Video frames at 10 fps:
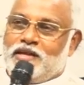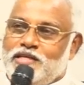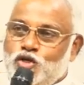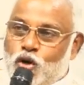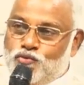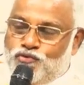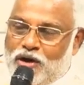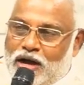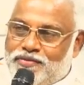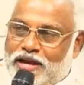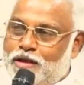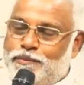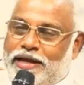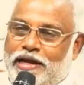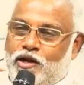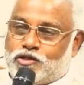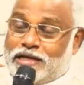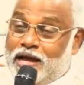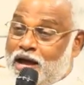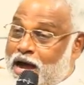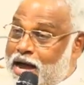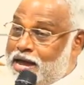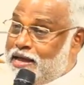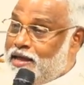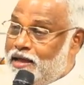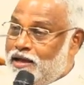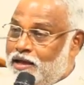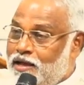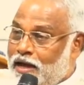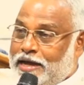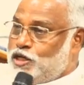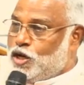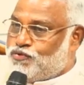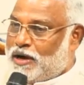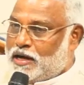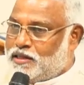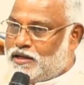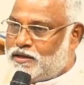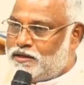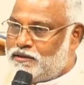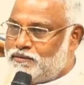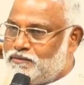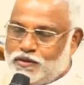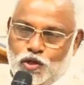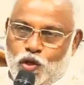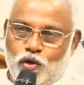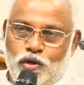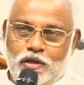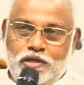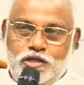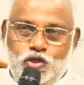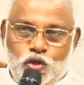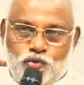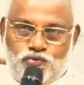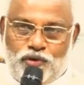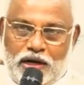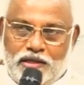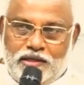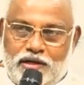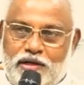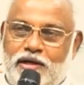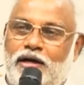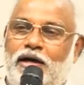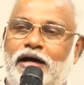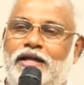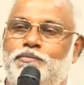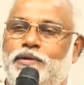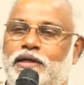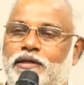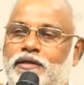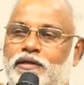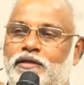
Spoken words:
Your father and Mary did not say, I and your father. No, your father and me.